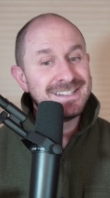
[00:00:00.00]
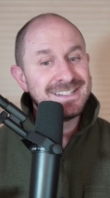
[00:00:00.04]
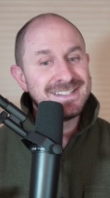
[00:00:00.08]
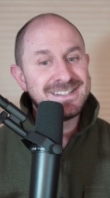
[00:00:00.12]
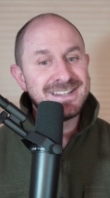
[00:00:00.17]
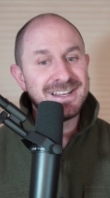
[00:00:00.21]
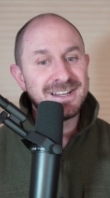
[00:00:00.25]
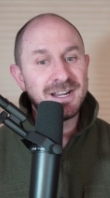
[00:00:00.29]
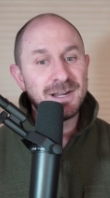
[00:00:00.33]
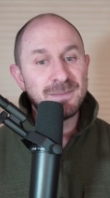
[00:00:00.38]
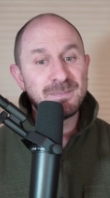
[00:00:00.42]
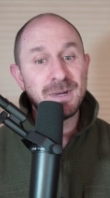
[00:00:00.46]

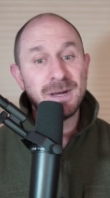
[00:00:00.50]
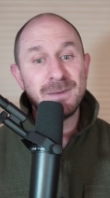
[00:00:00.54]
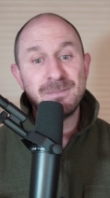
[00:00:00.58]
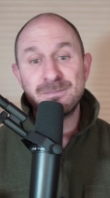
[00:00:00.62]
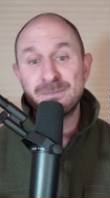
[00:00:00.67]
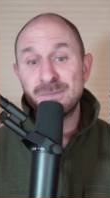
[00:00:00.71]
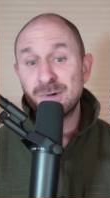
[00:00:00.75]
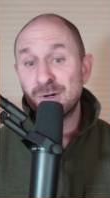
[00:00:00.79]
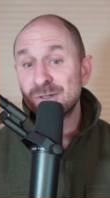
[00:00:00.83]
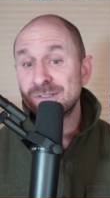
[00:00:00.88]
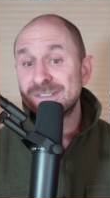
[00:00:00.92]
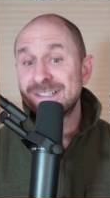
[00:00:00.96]
Set up
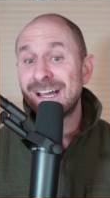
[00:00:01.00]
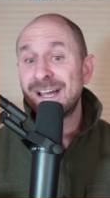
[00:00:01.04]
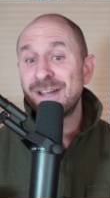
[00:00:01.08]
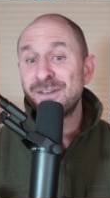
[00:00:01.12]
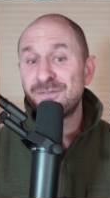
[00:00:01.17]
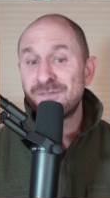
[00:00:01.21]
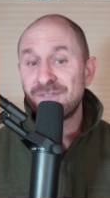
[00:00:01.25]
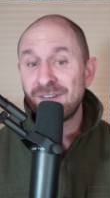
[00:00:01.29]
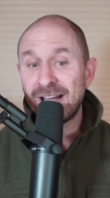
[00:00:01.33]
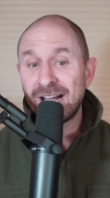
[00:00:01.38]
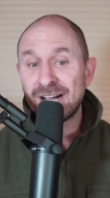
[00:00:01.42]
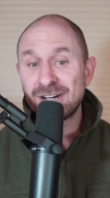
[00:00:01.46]
multi
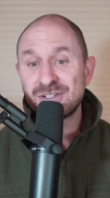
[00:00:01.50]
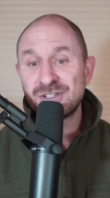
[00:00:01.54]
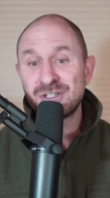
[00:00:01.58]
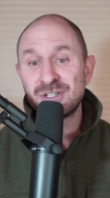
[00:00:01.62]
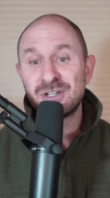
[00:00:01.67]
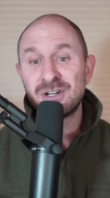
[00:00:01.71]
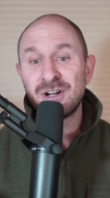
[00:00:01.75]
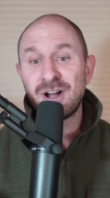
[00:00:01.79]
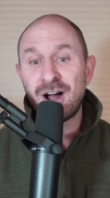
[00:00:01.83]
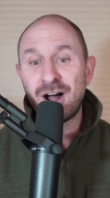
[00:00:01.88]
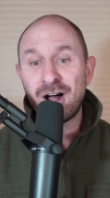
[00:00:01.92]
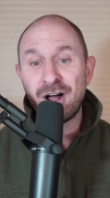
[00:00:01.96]

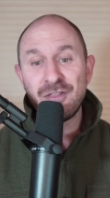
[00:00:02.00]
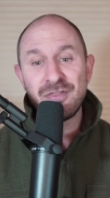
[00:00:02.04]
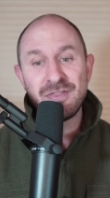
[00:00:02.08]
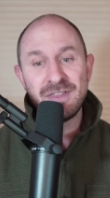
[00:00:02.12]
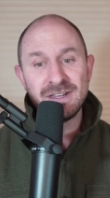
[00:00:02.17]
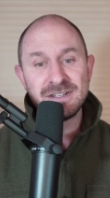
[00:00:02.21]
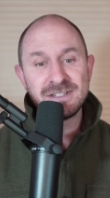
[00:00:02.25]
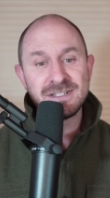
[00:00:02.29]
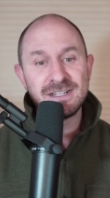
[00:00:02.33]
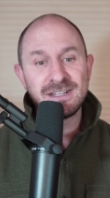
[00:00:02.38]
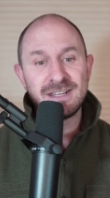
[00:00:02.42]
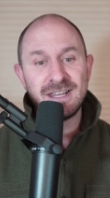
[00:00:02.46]
factor
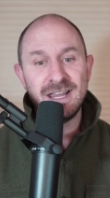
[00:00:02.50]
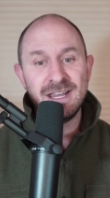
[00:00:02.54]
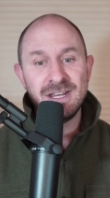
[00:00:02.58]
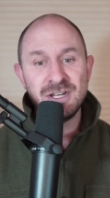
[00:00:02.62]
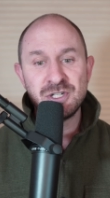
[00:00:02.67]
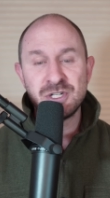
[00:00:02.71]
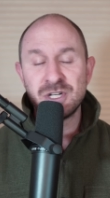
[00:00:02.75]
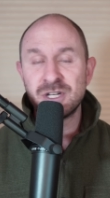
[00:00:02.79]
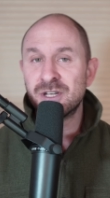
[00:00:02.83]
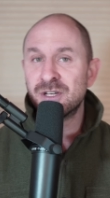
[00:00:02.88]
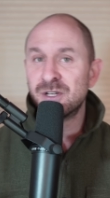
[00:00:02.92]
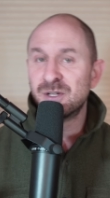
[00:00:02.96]

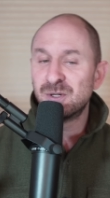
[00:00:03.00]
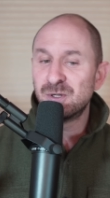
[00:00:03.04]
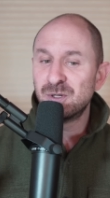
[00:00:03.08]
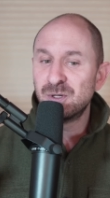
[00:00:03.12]
authentication